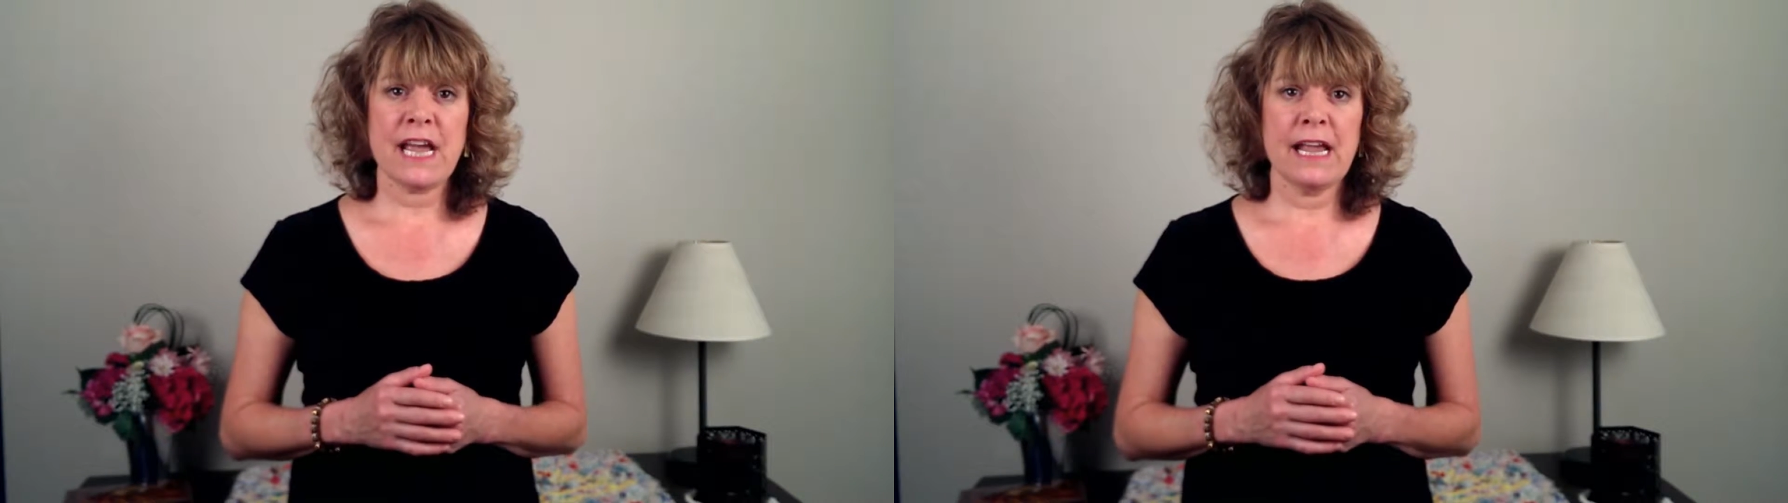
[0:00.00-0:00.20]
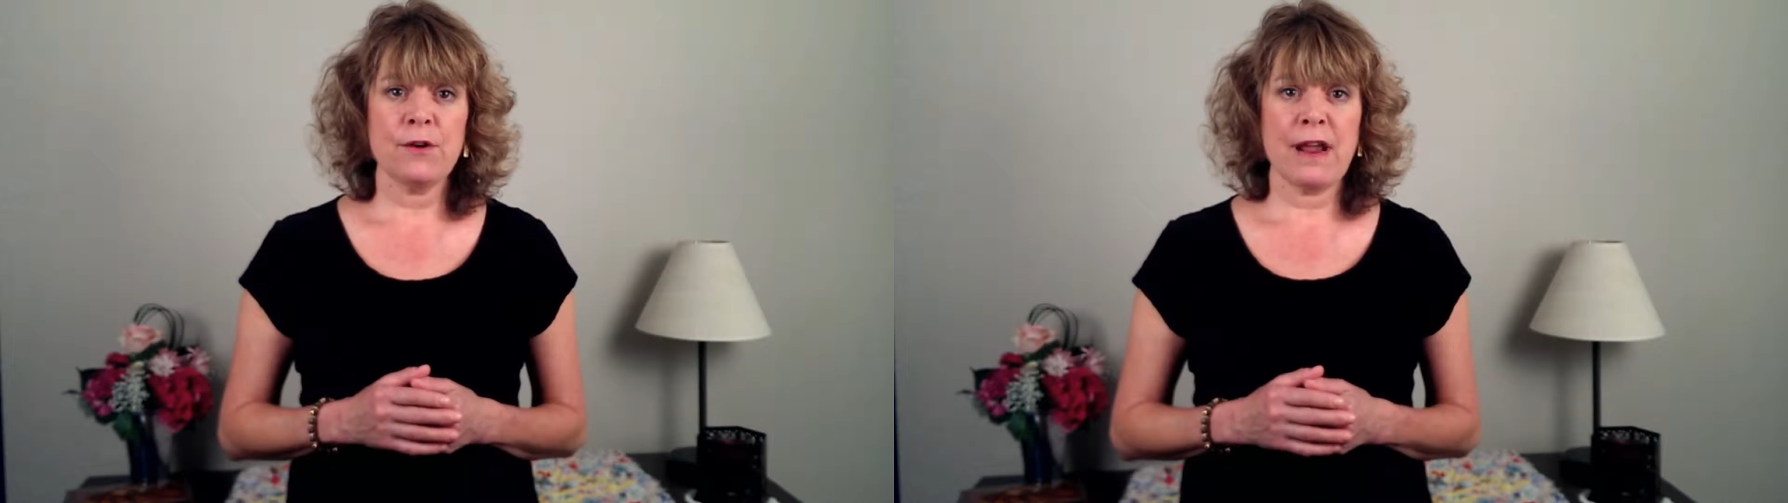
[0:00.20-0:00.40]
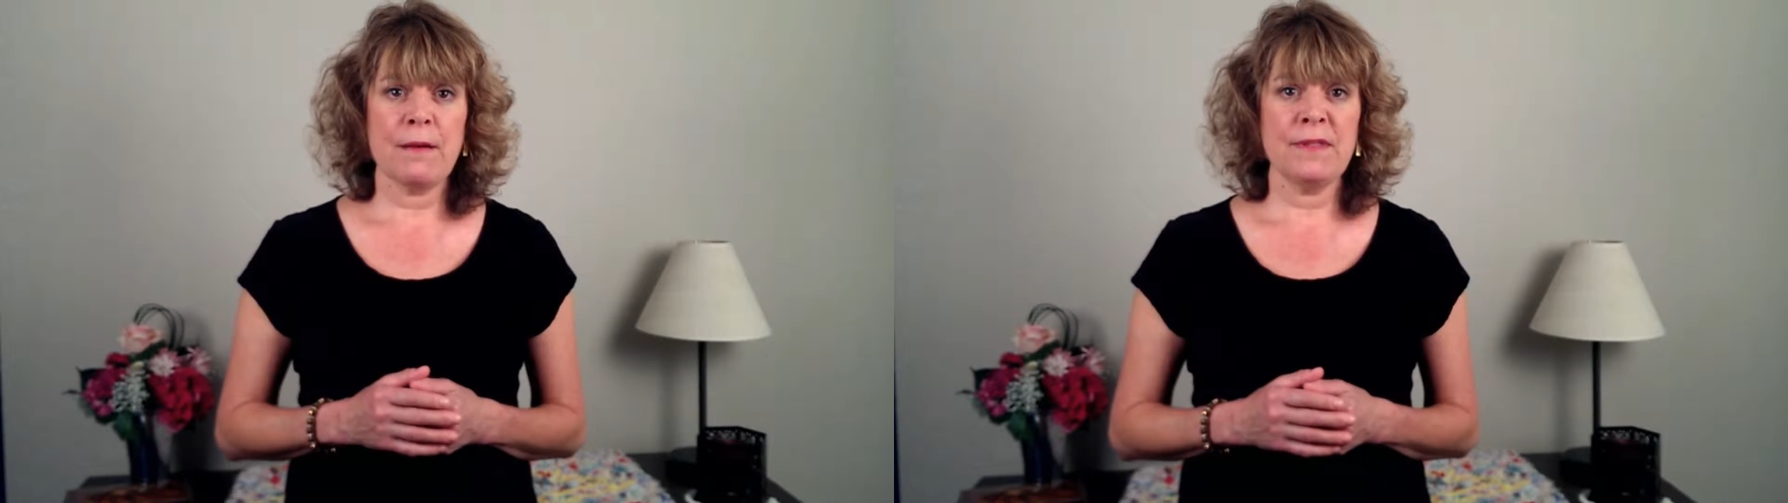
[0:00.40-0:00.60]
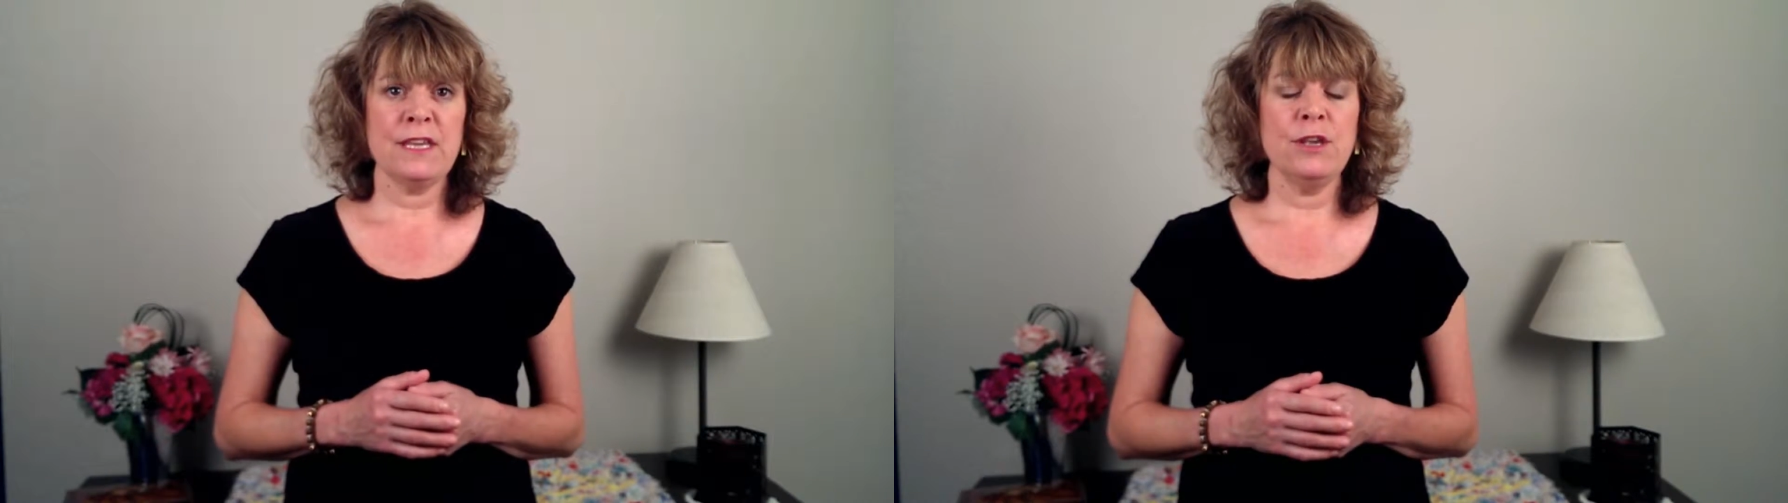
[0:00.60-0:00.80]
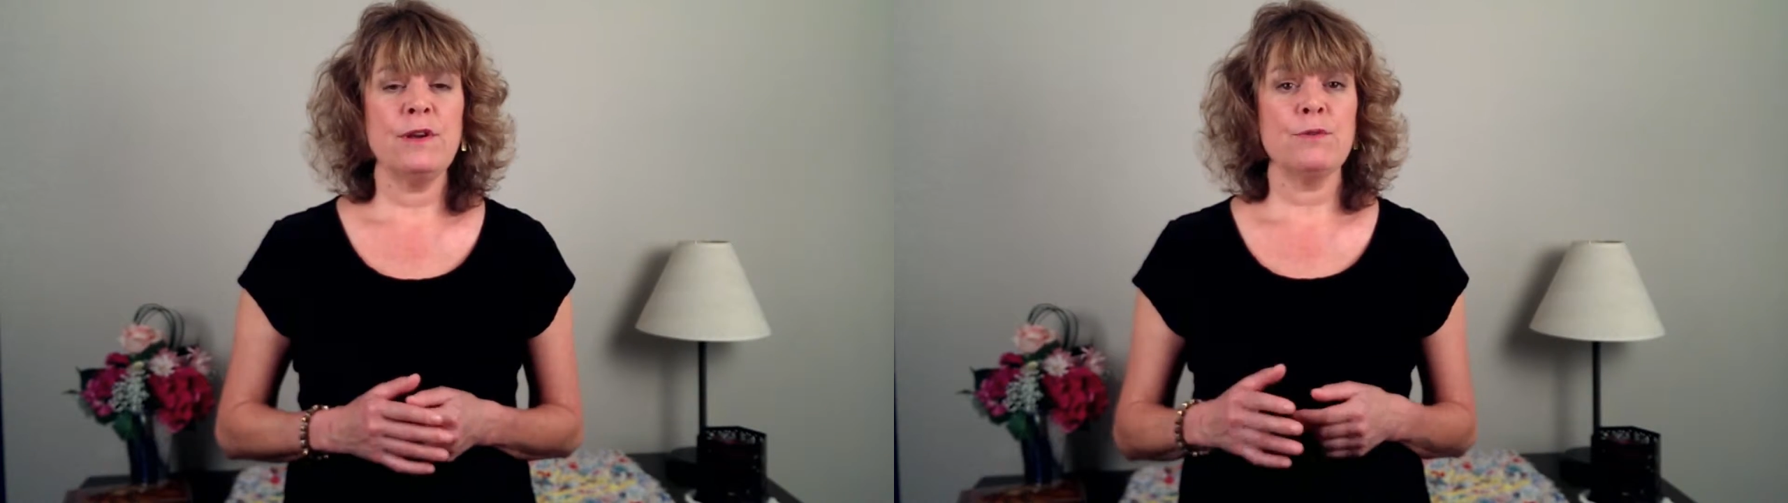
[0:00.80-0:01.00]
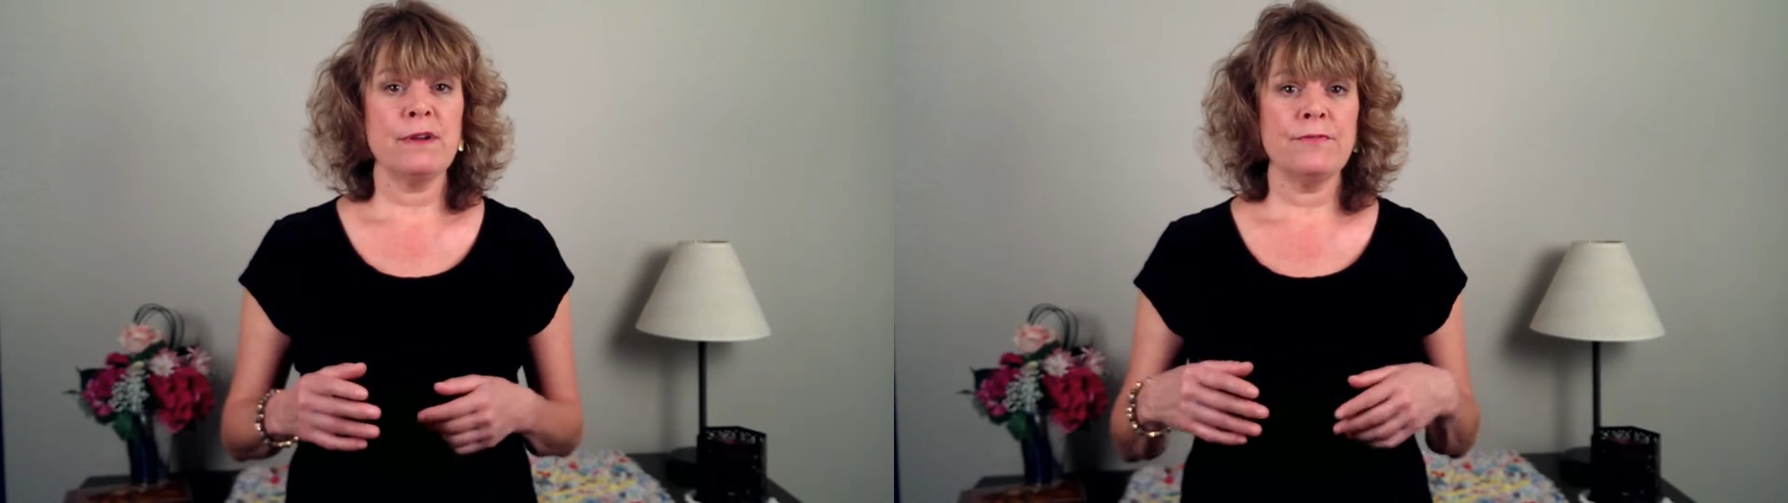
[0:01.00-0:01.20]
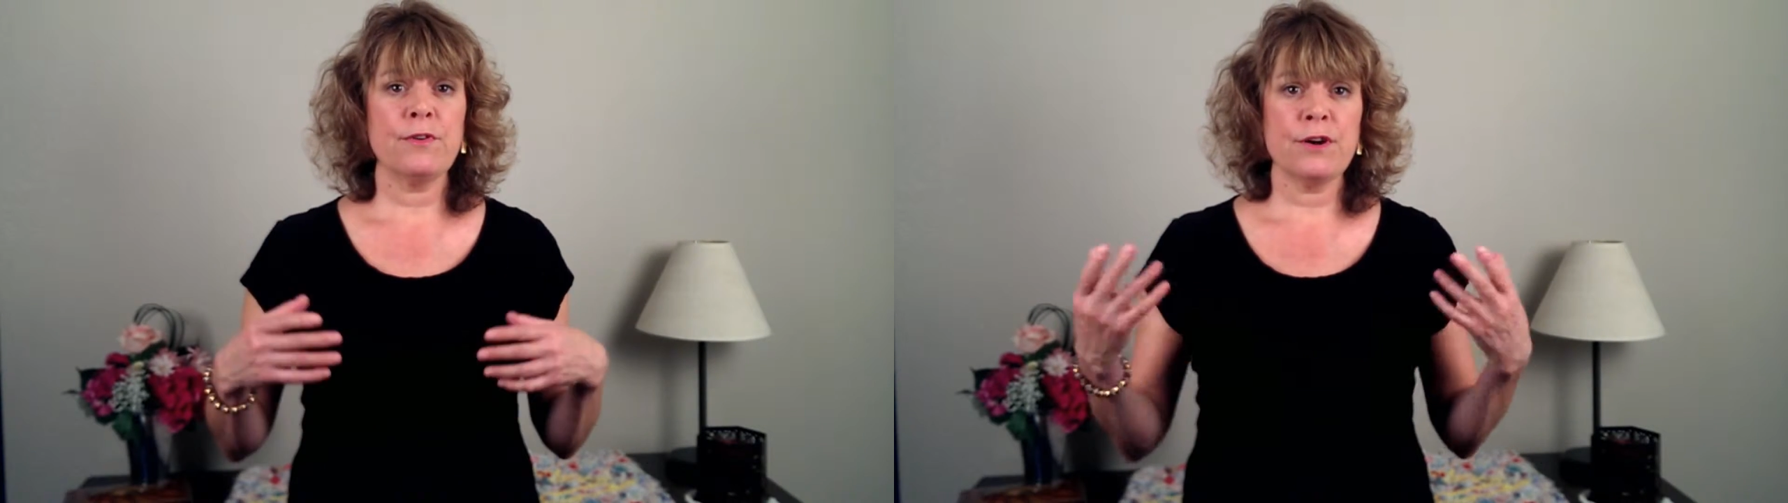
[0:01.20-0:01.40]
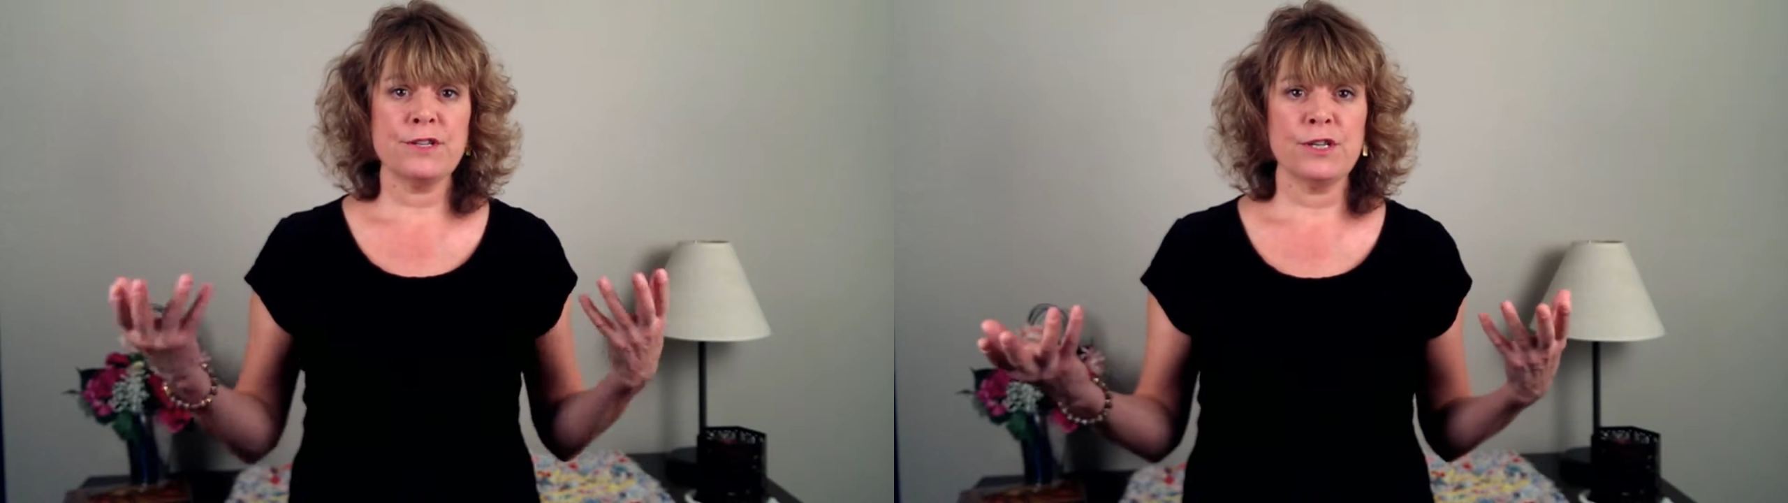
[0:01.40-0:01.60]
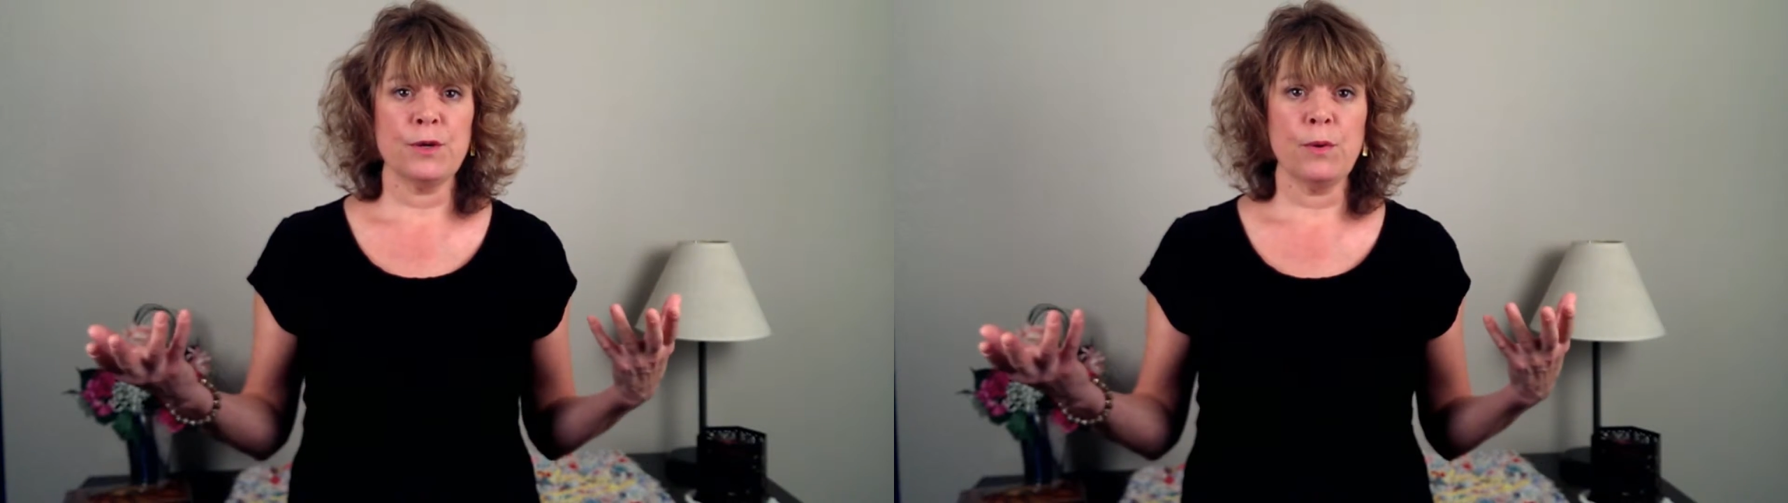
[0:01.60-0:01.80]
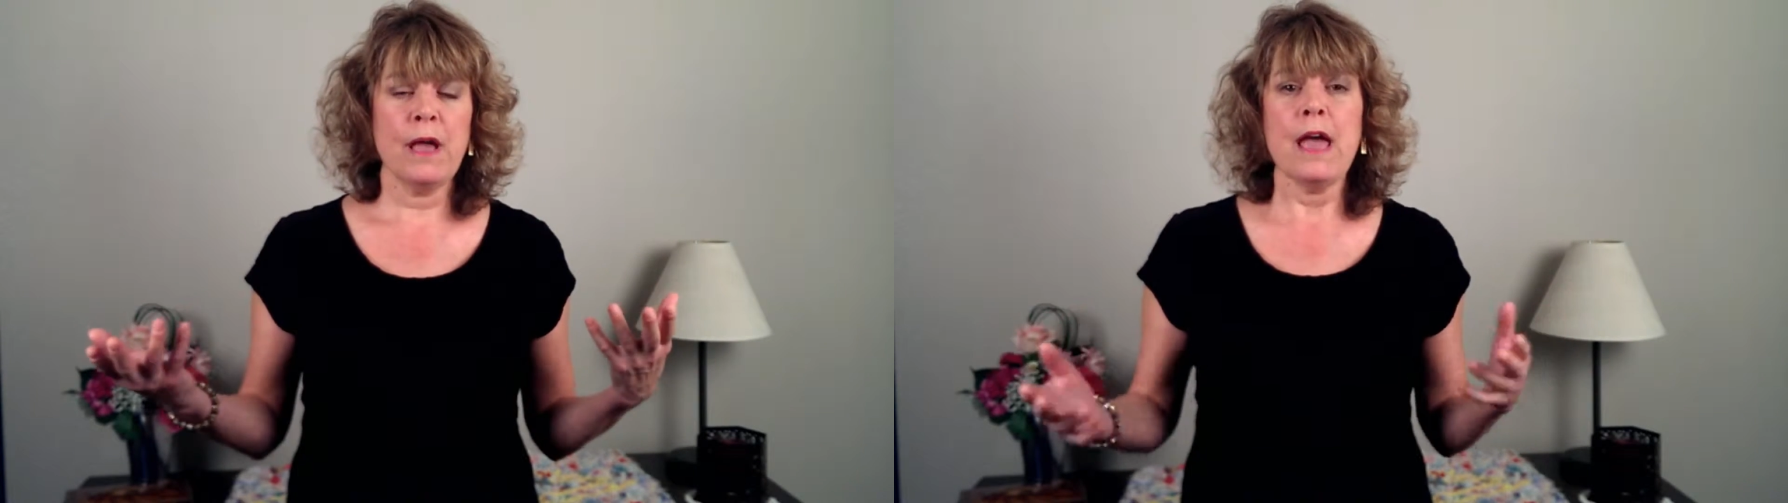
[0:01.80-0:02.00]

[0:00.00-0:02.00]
diagram that you can refer to,